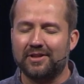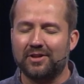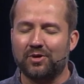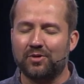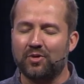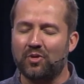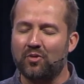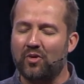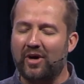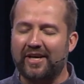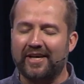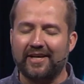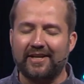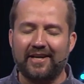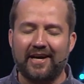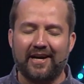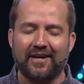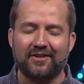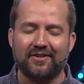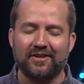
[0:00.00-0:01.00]
Lord, we
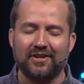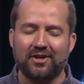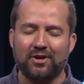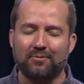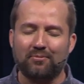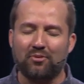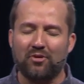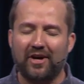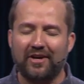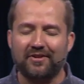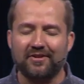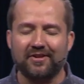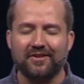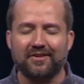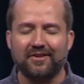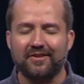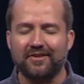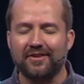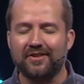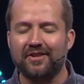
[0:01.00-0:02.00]
recognize that your presence is